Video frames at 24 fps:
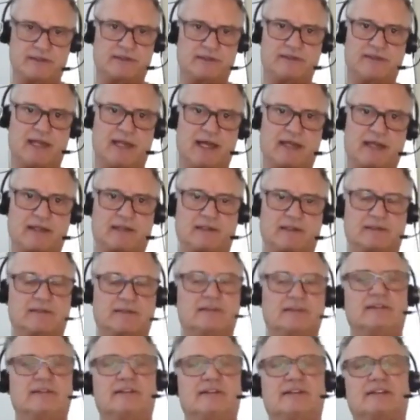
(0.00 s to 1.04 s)
And I know
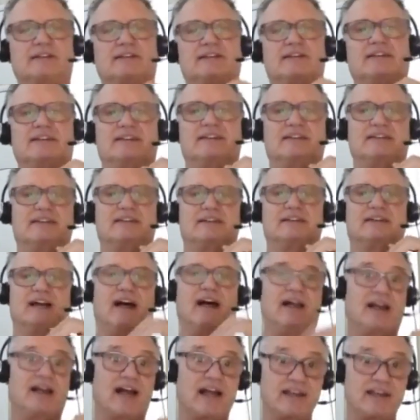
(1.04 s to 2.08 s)
that from personal
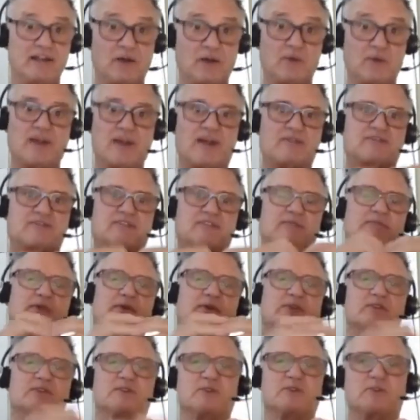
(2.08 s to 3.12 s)
experience. I've hit the deck
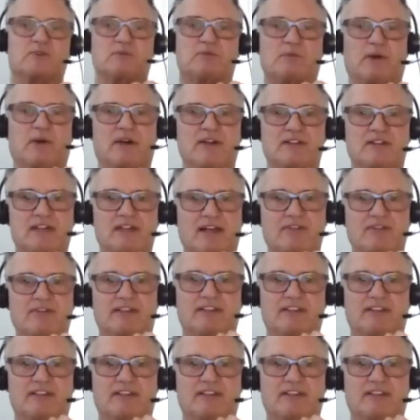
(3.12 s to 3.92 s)
numerous times.